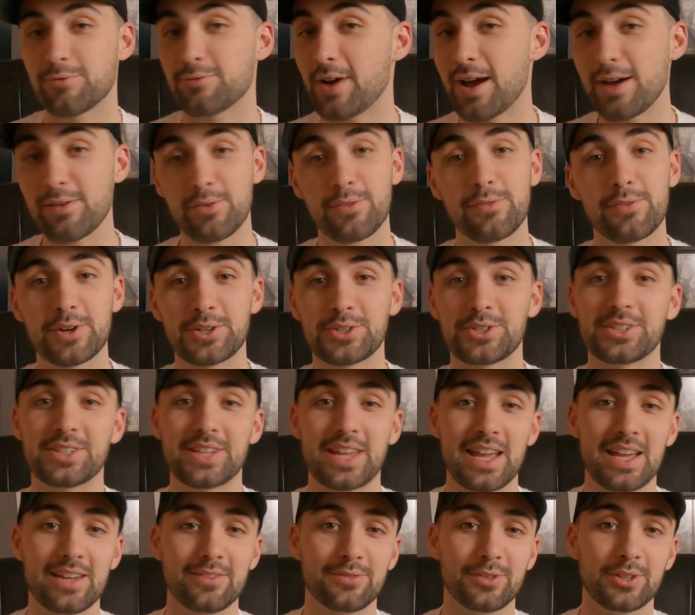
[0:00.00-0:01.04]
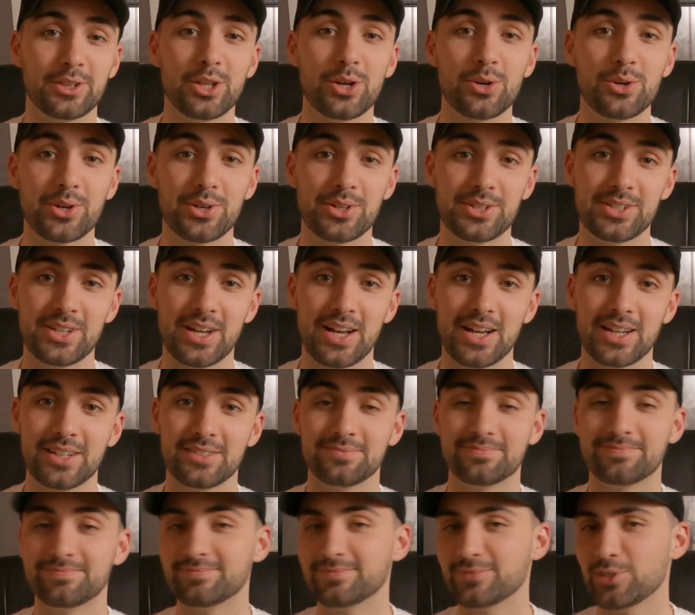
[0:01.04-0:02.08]
Fiverr versus Canva logo design.
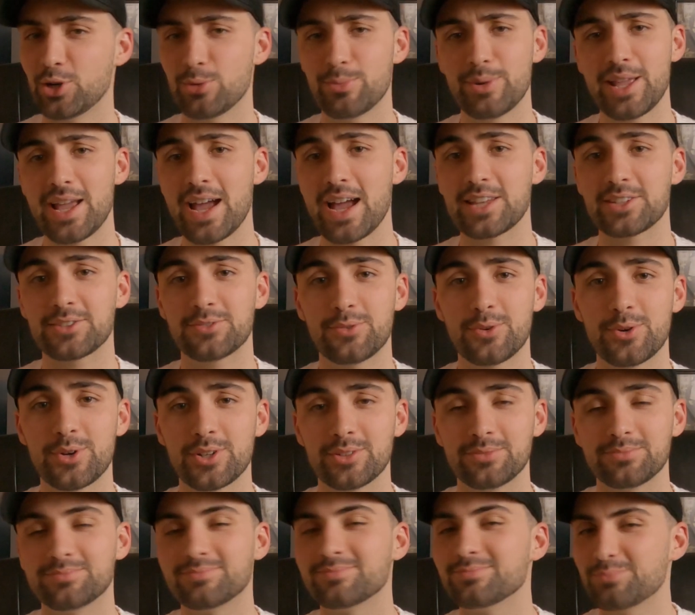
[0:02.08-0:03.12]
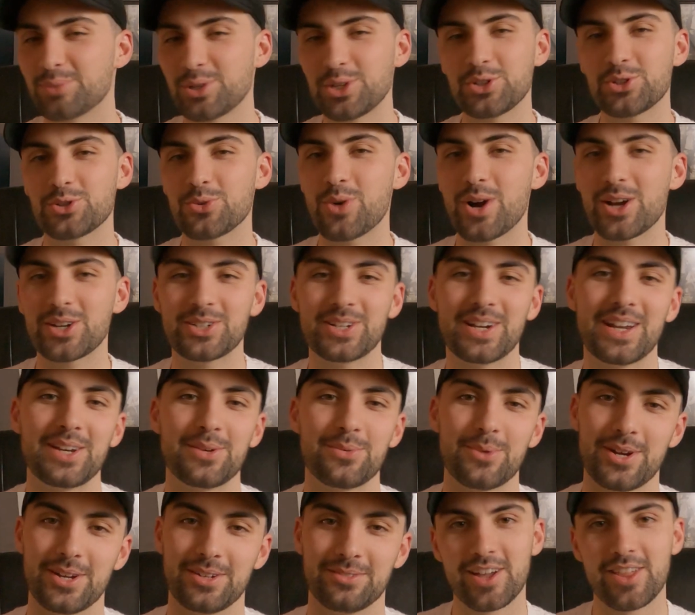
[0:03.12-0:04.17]
Nobody asked for it, but you should watch it
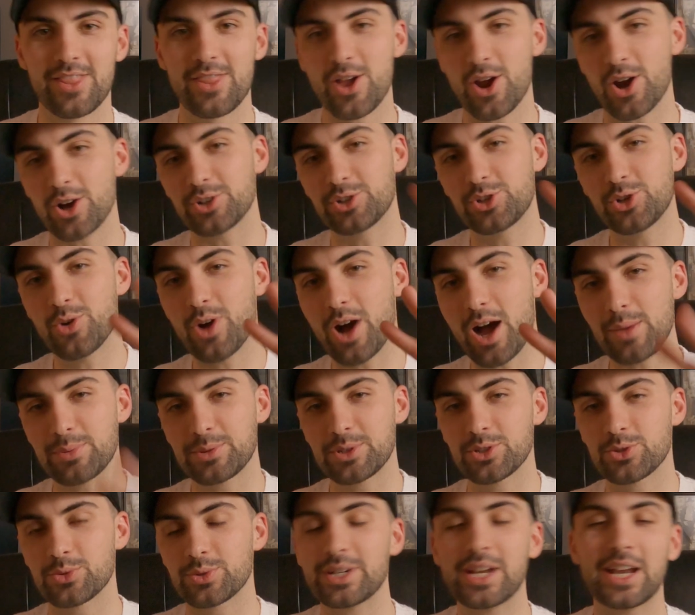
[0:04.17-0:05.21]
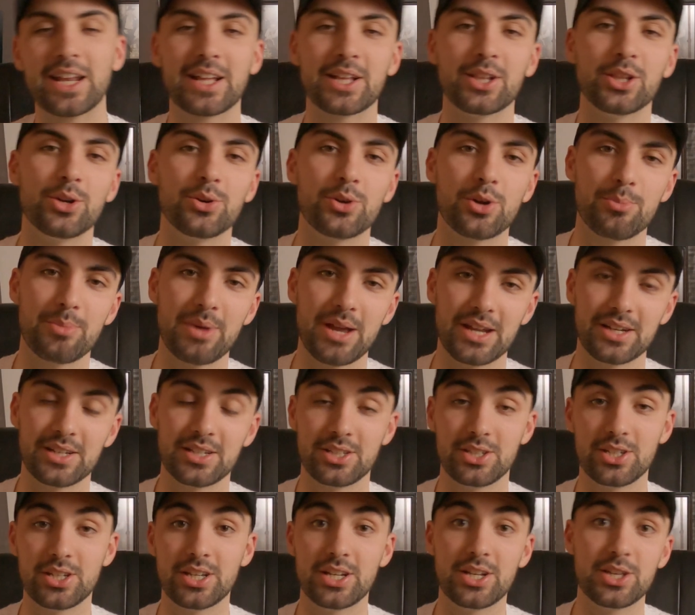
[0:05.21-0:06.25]
anyway. There are two options when getting a logo made. You
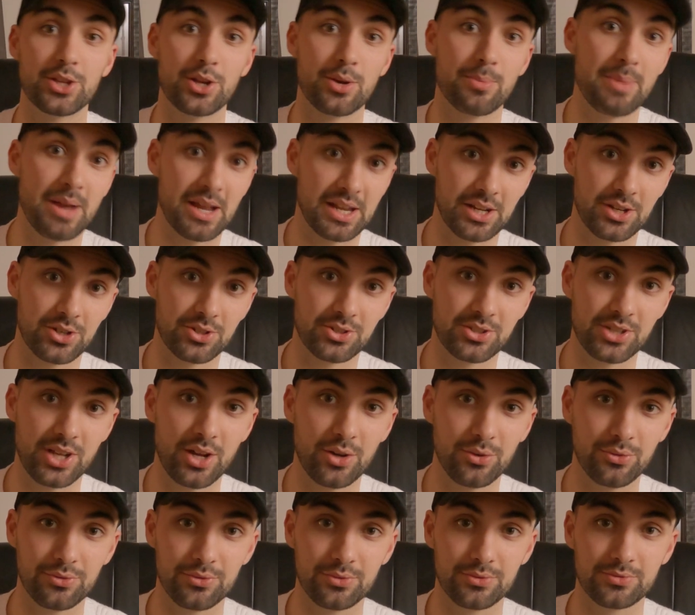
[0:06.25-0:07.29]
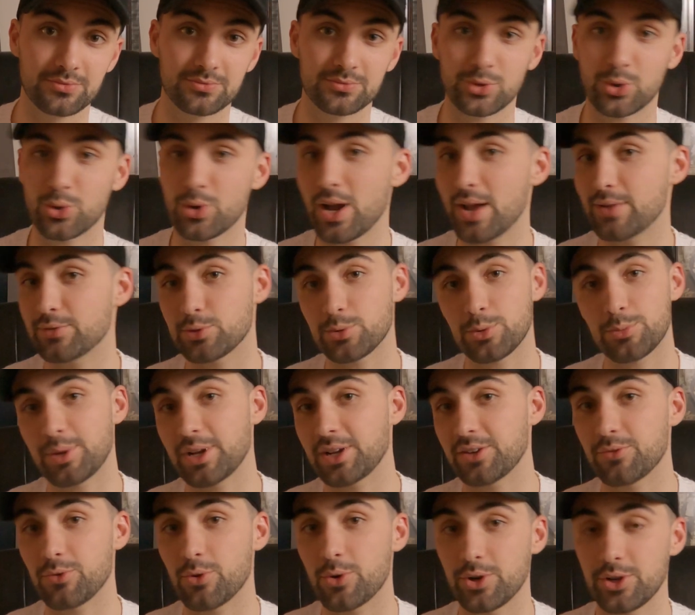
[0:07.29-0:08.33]
can either make it yourself or have someone make it
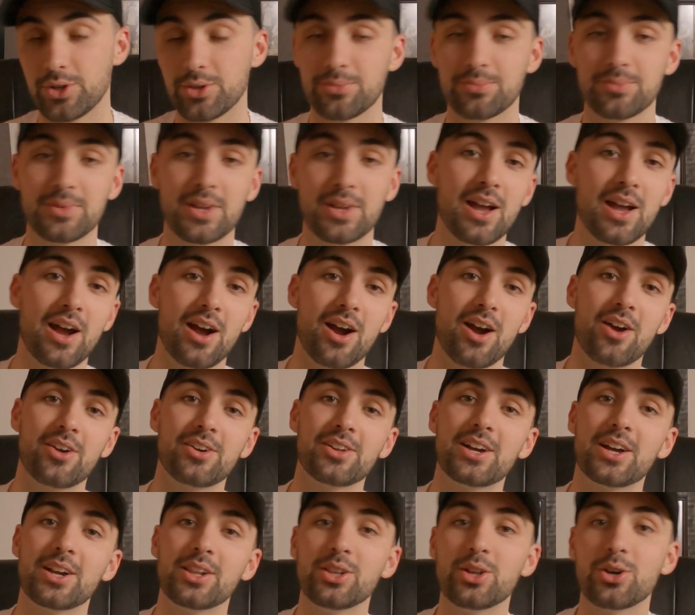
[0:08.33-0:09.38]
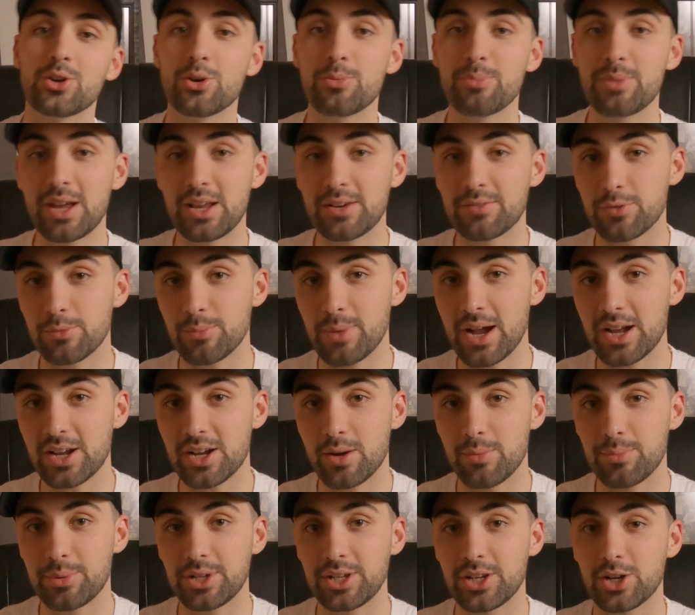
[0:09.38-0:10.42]
for you. I already got a logo made for my
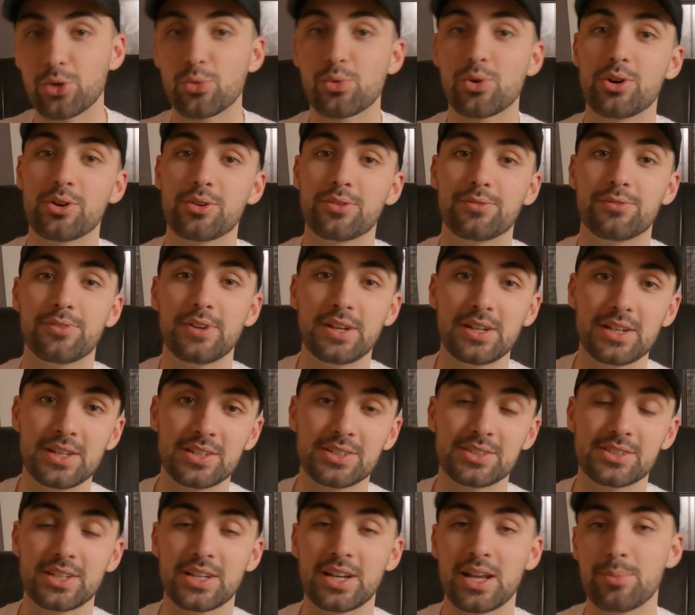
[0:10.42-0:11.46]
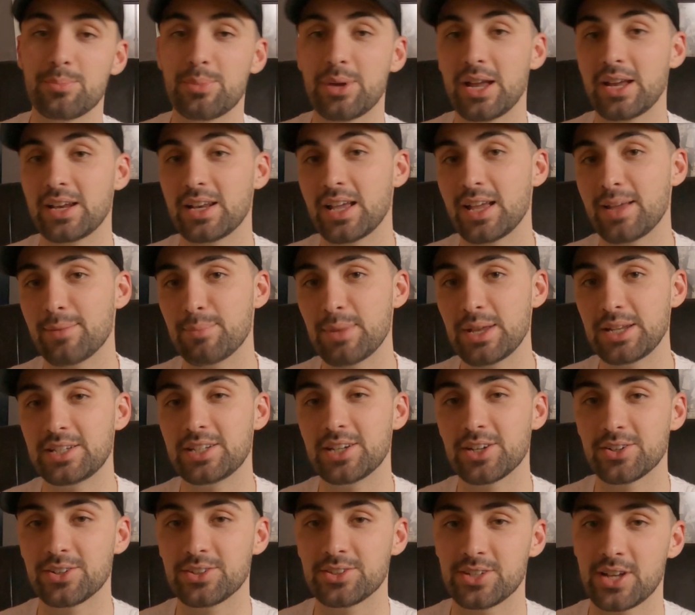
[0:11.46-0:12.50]
company, Heroic Fitness, and I paid a mid-tier
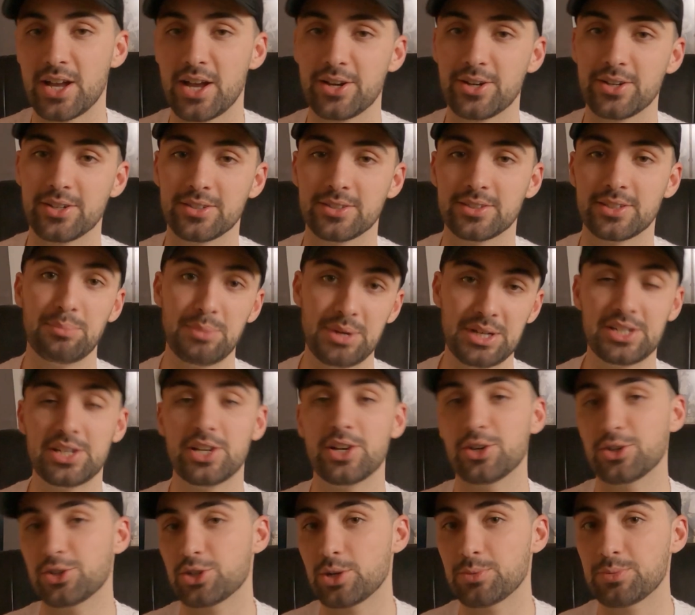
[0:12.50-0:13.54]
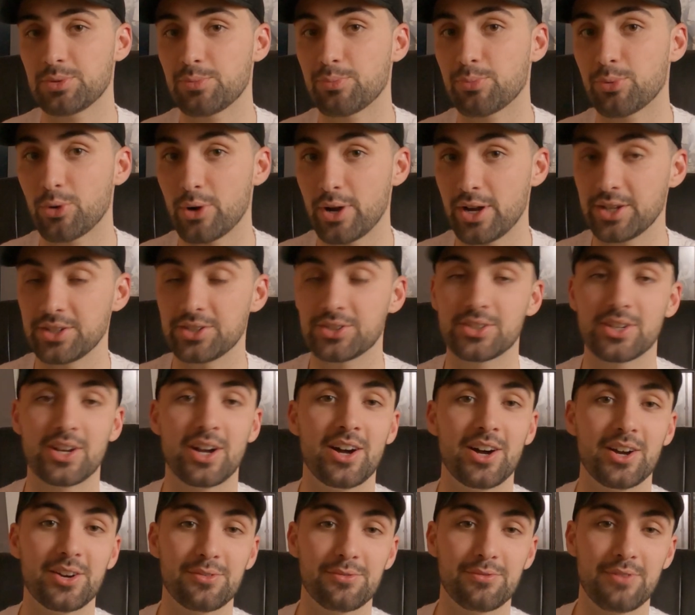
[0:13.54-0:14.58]
designer, mid-tier in terms of price, on
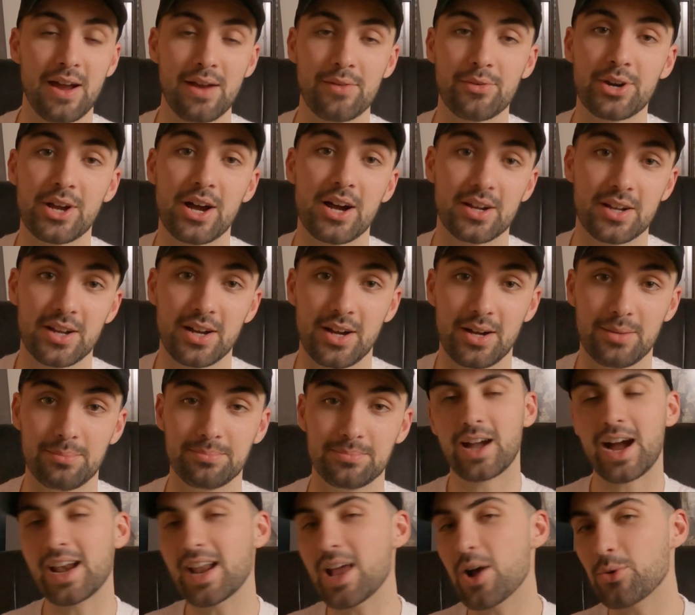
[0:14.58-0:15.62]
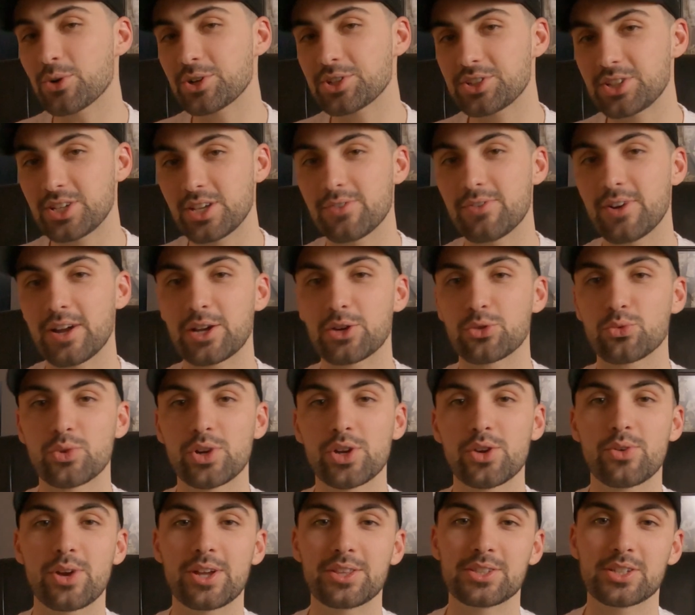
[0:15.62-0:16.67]
Fiverr.com. I now want to see if I can
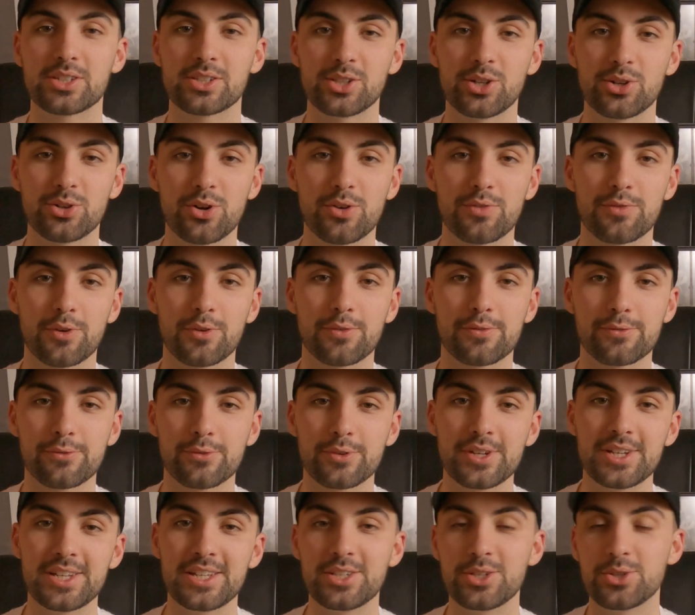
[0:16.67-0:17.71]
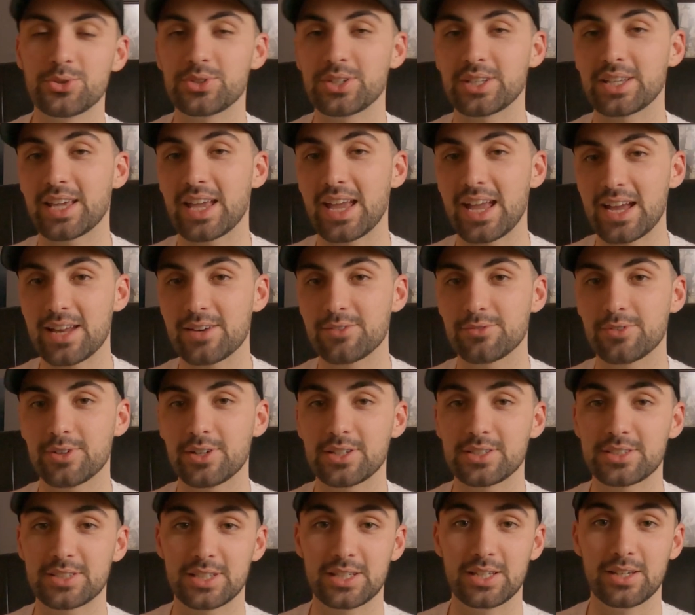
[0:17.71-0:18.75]
recreate this logo for free using Canva
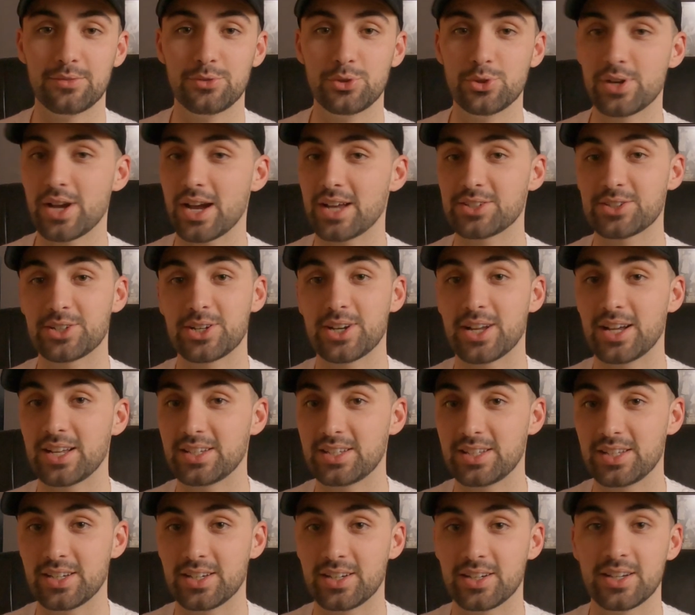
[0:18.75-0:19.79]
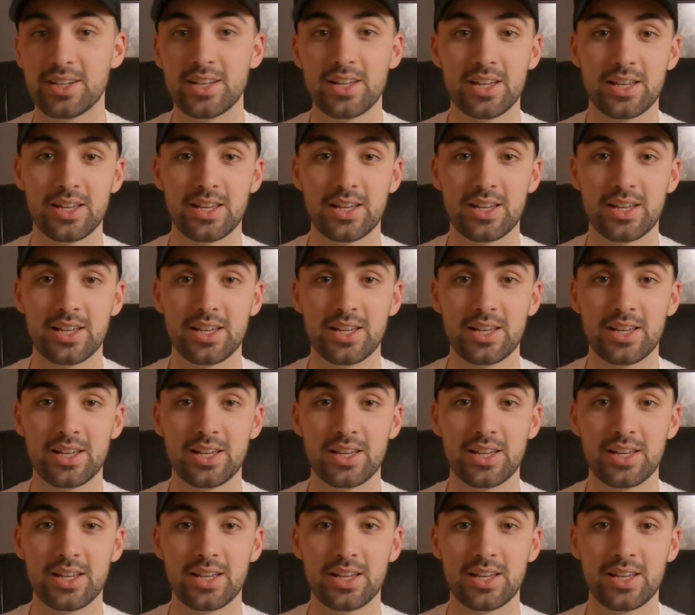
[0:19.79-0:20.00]
to give you guys a good idea